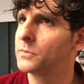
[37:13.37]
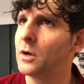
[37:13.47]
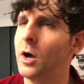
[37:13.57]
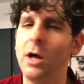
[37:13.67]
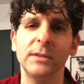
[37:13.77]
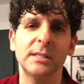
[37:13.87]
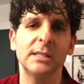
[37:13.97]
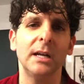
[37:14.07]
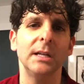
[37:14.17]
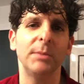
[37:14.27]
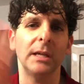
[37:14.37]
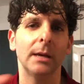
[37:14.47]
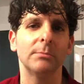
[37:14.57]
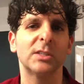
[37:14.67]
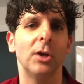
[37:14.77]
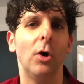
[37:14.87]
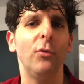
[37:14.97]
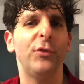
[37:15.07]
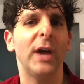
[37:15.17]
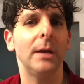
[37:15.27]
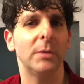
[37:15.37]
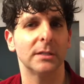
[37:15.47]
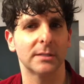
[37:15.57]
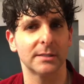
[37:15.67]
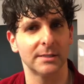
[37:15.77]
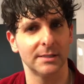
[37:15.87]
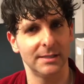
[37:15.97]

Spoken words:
all of a sudden he became so famous.